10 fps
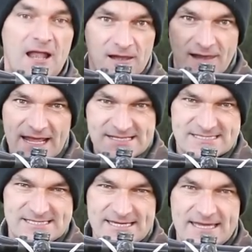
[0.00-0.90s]

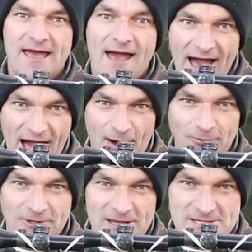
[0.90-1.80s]
Let's see
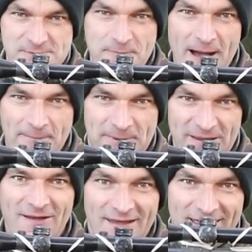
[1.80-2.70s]
how this
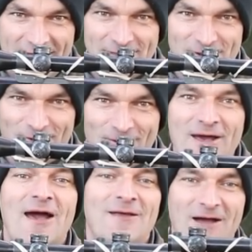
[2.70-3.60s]
puppy can do
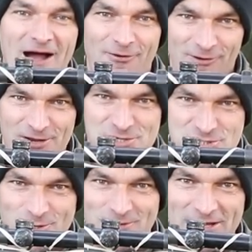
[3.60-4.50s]
at our
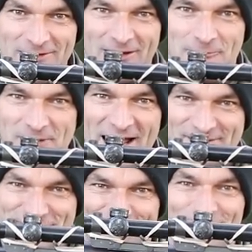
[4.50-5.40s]
shooting uh,
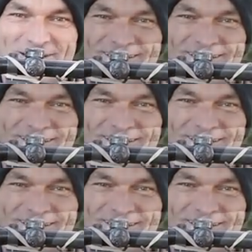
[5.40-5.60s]
platform.